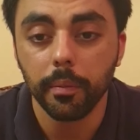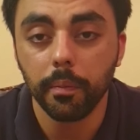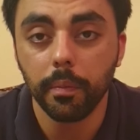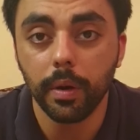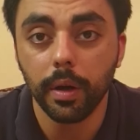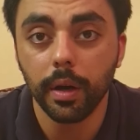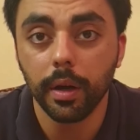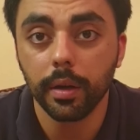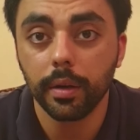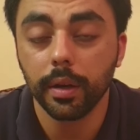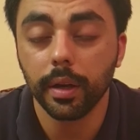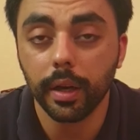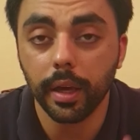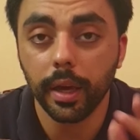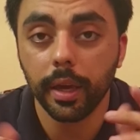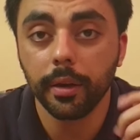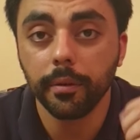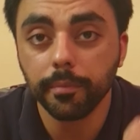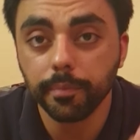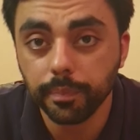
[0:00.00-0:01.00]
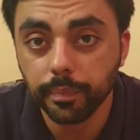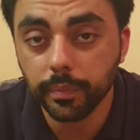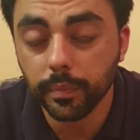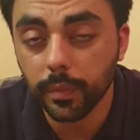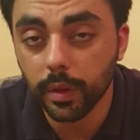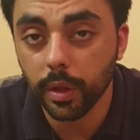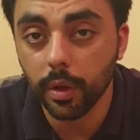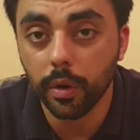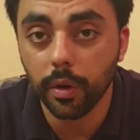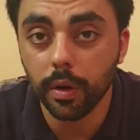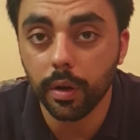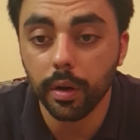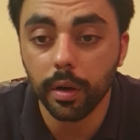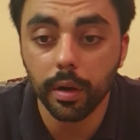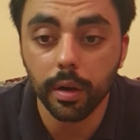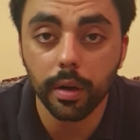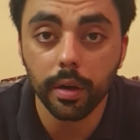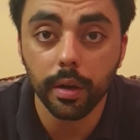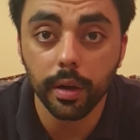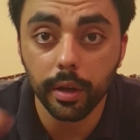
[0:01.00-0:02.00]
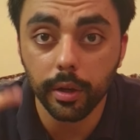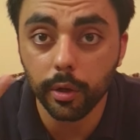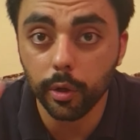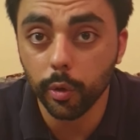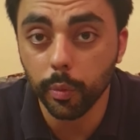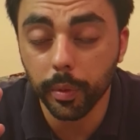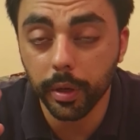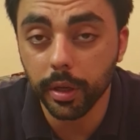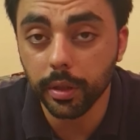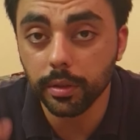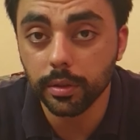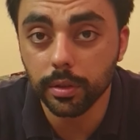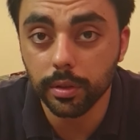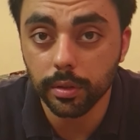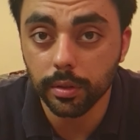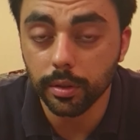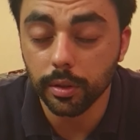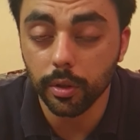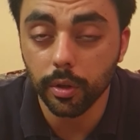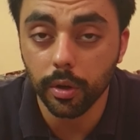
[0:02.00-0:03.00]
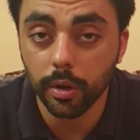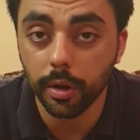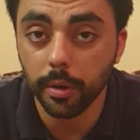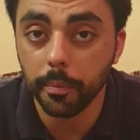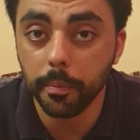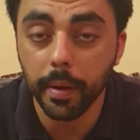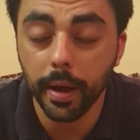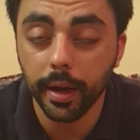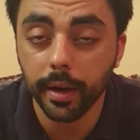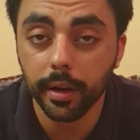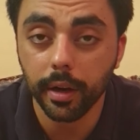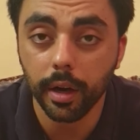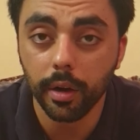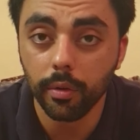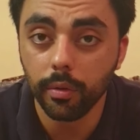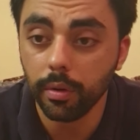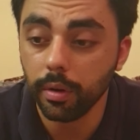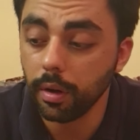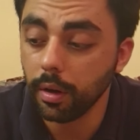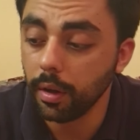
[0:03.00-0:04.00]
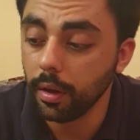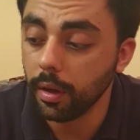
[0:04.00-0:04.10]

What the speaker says: But again, your in 2 minutes, your background,